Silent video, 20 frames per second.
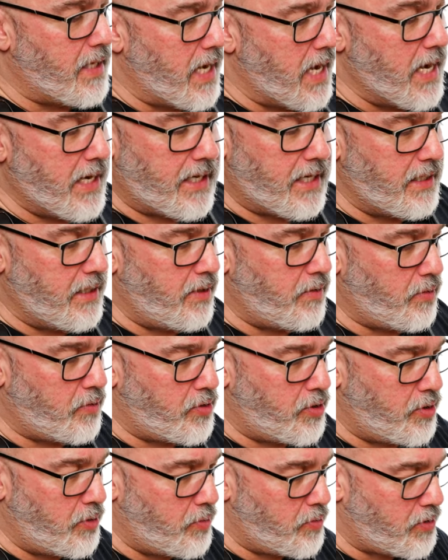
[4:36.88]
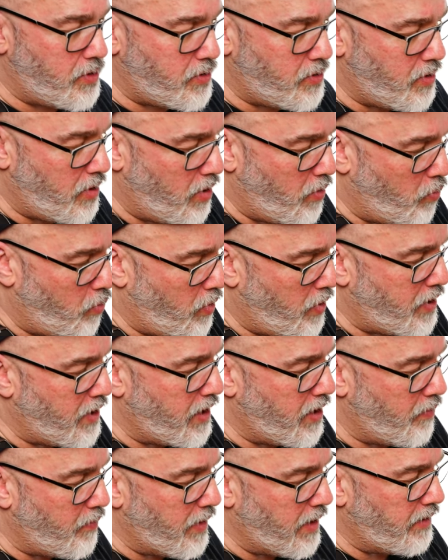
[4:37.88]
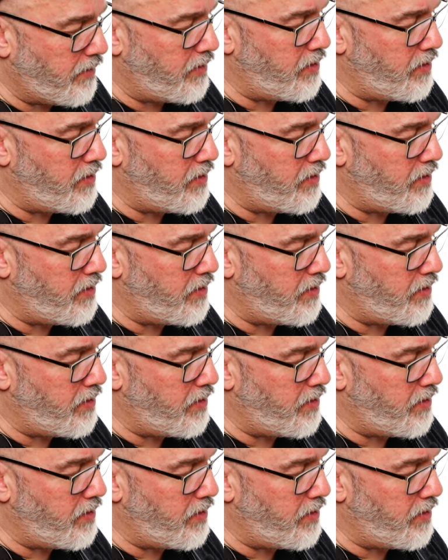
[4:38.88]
I can either choose to start working around